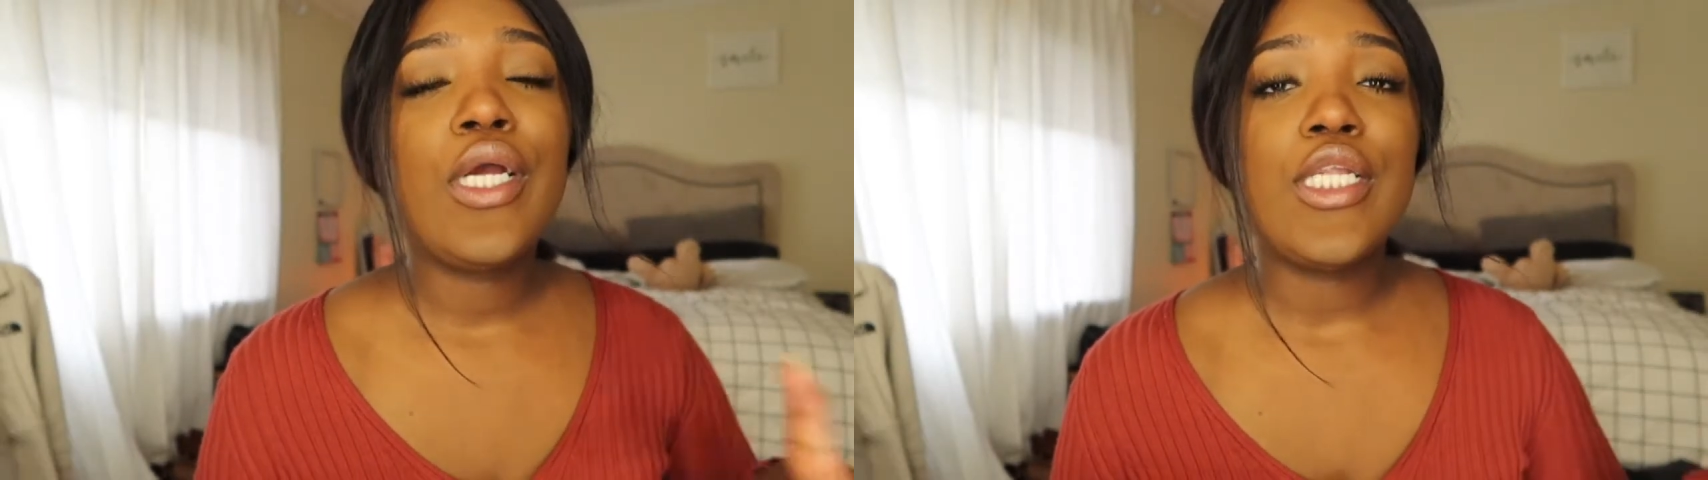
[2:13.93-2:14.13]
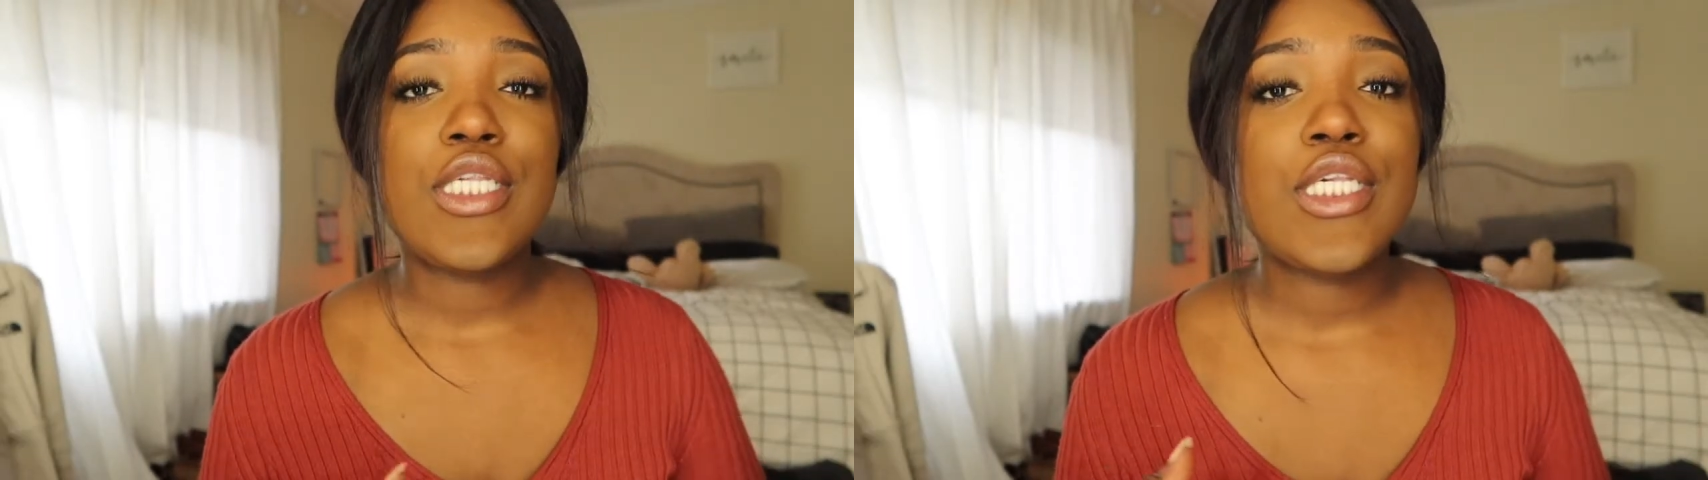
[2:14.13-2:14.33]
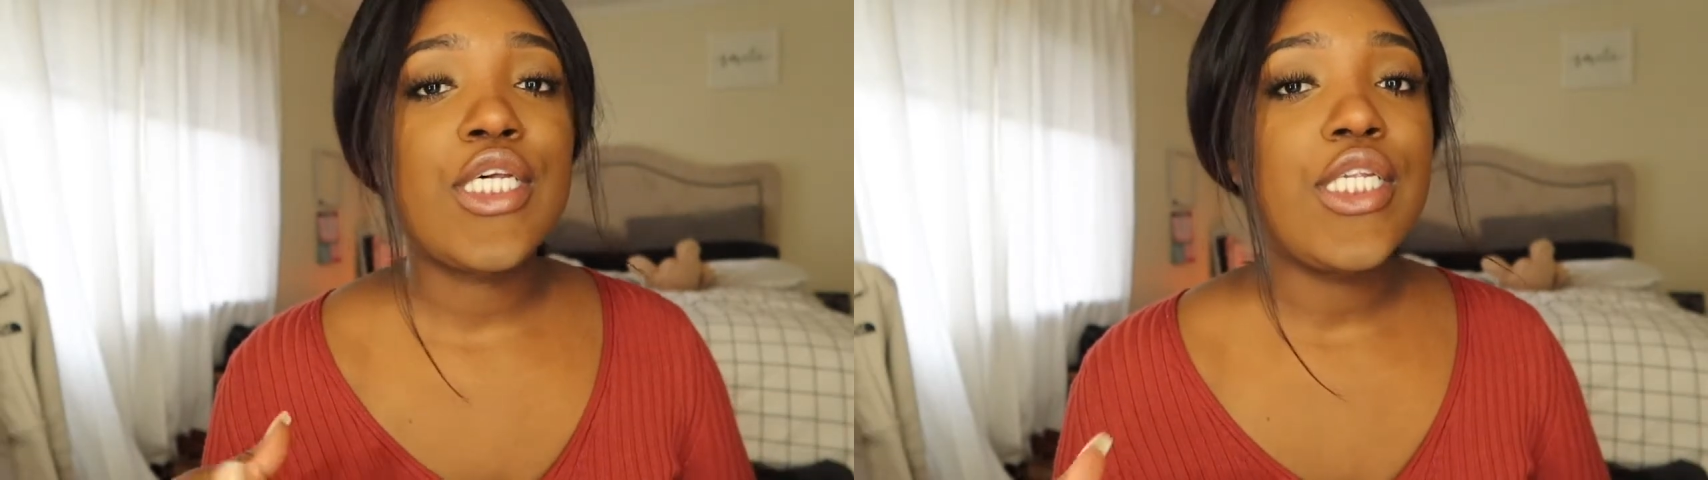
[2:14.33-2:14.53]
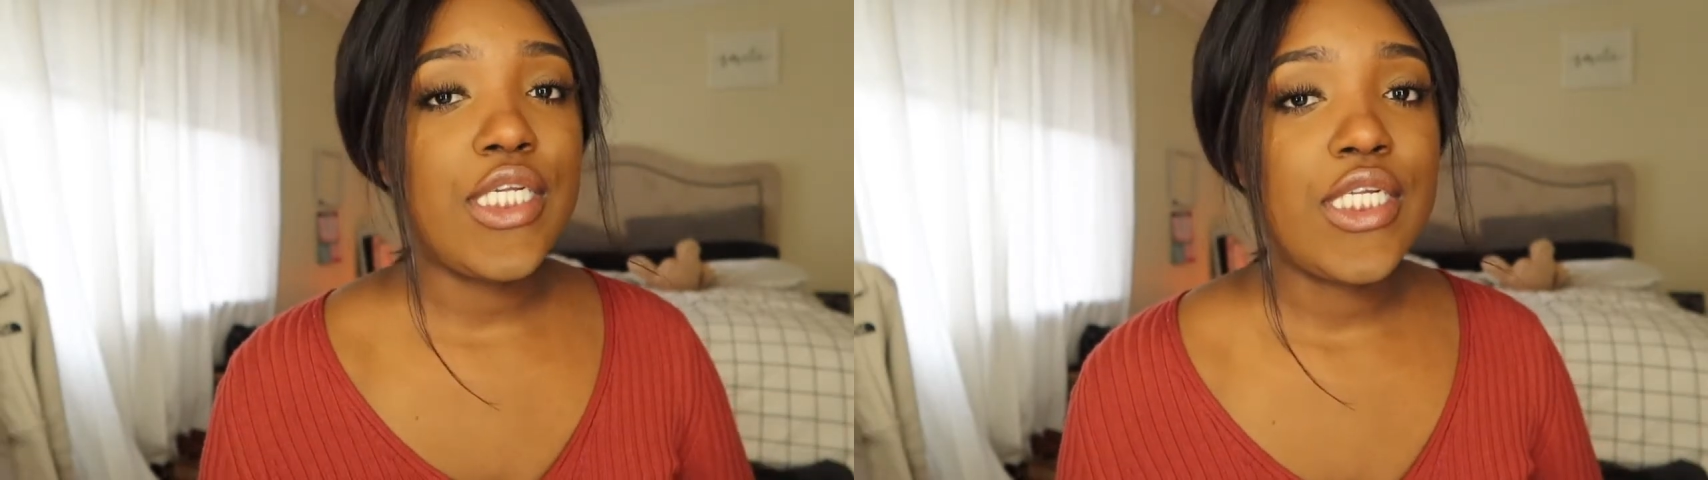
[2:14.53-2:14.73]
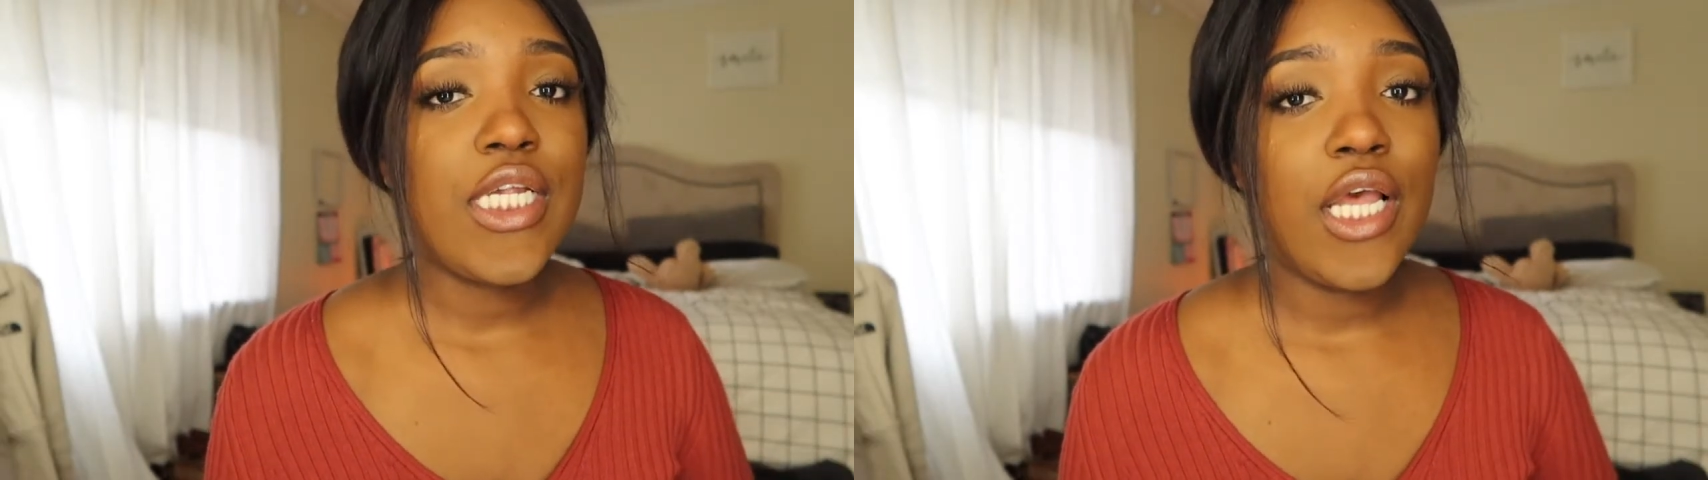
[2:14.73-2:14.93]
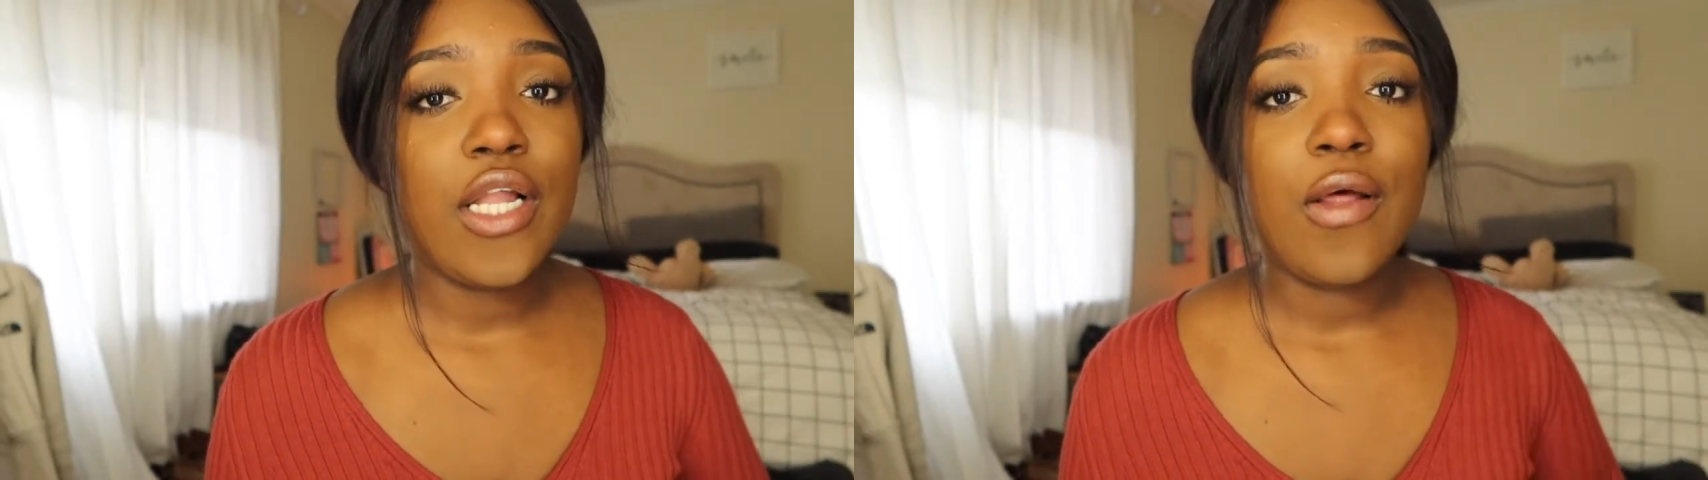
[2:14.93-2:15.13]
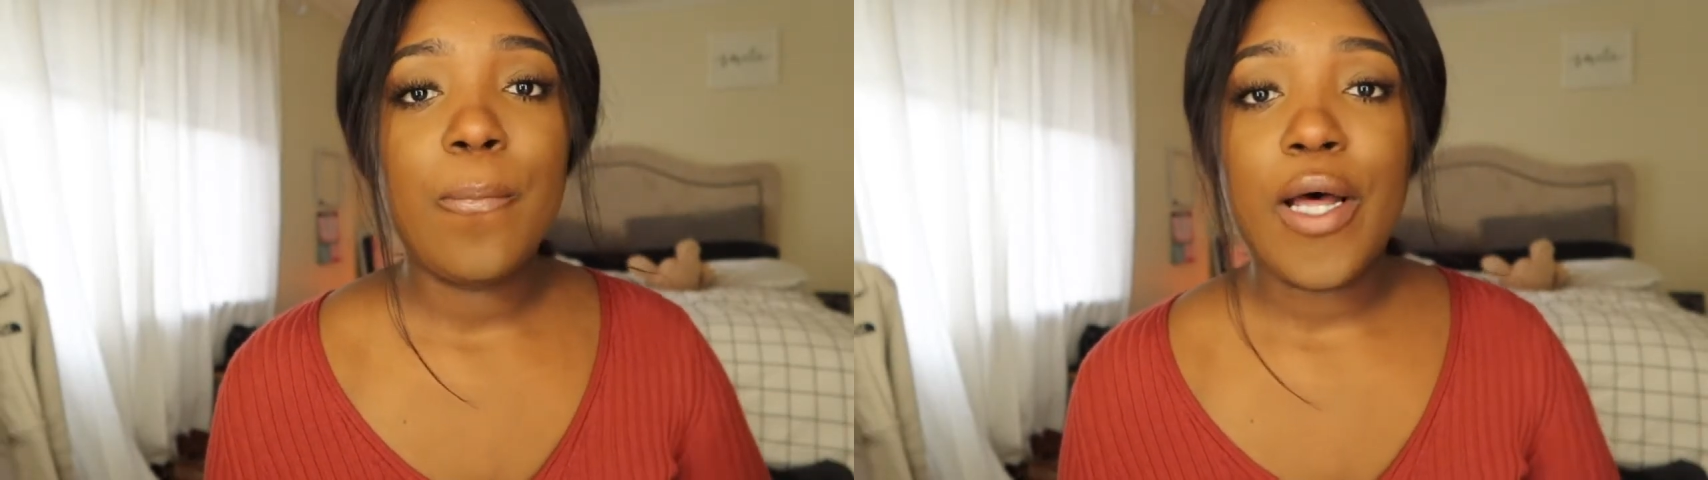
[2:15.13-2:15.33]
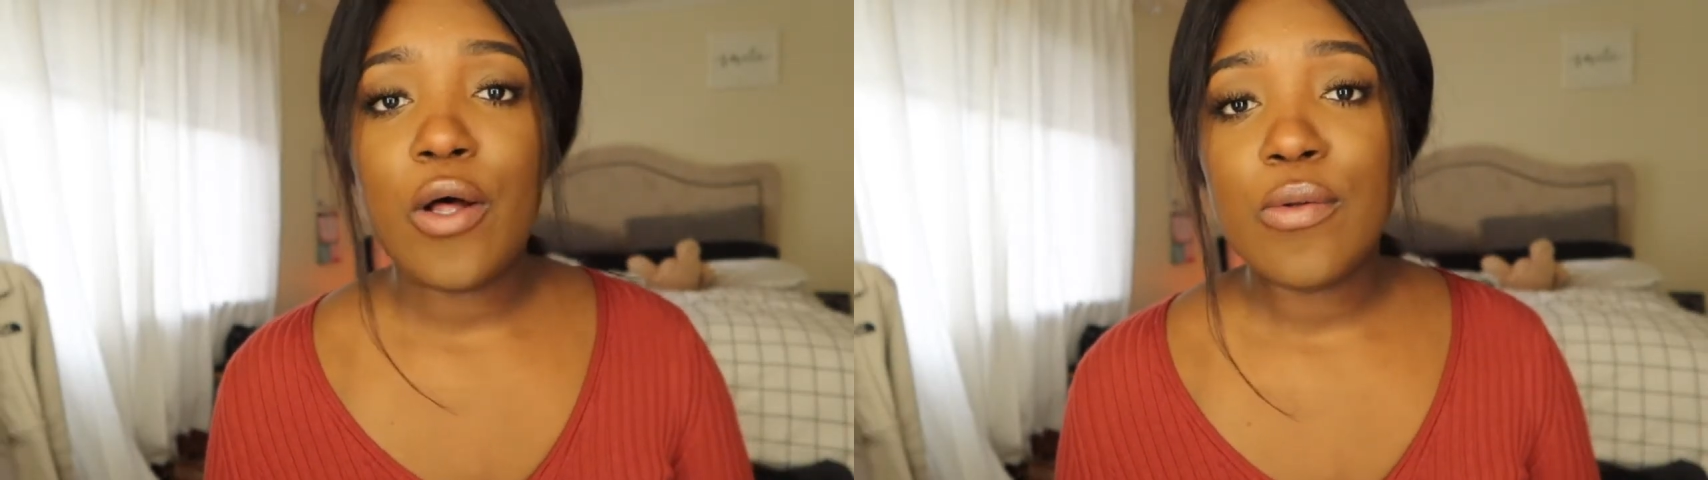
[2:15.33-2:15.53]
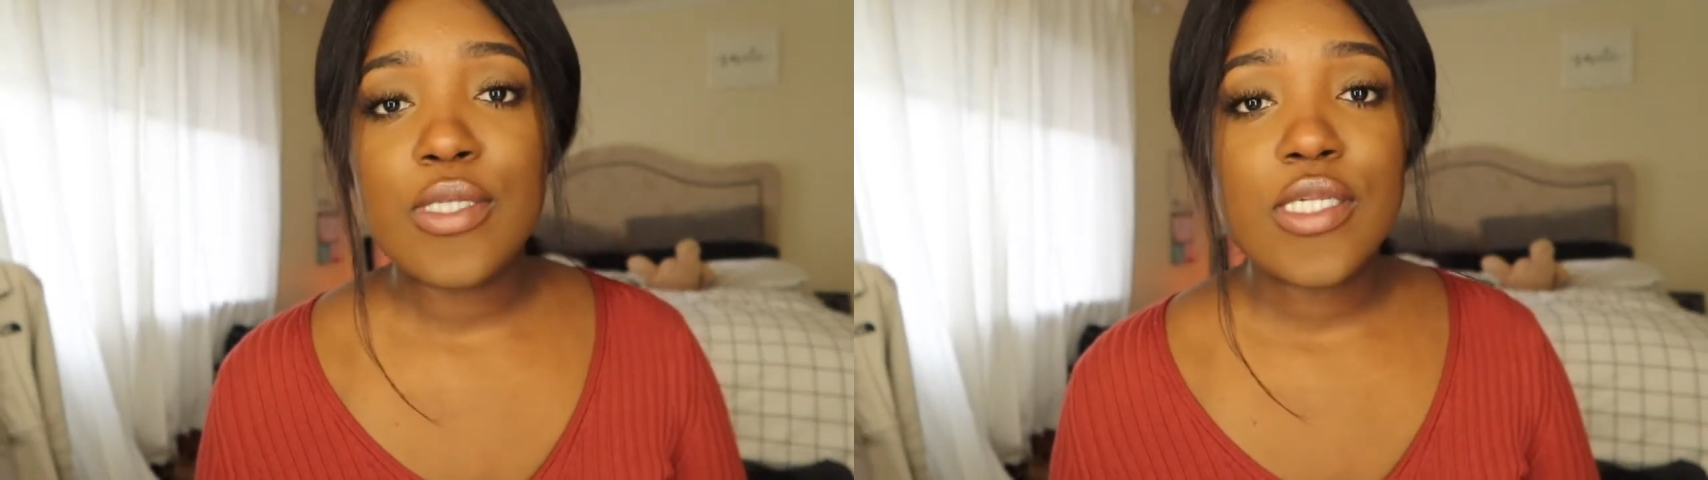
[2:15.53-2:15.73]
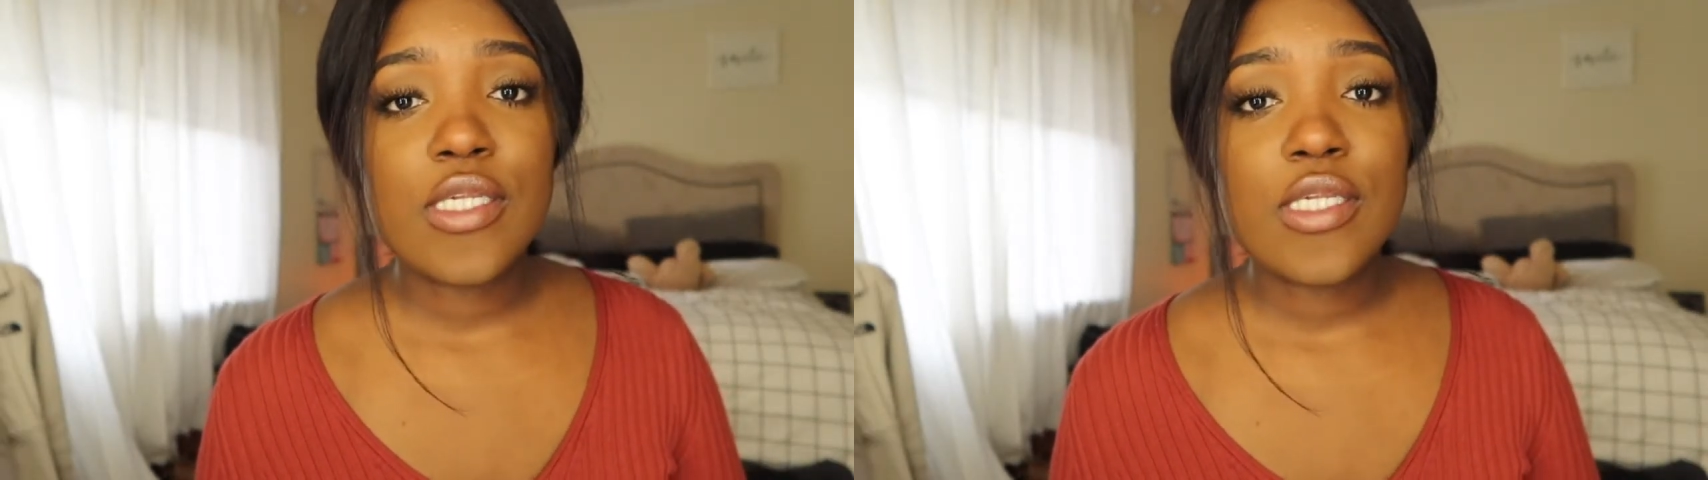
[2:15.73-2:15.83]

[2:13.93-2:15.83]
into detail about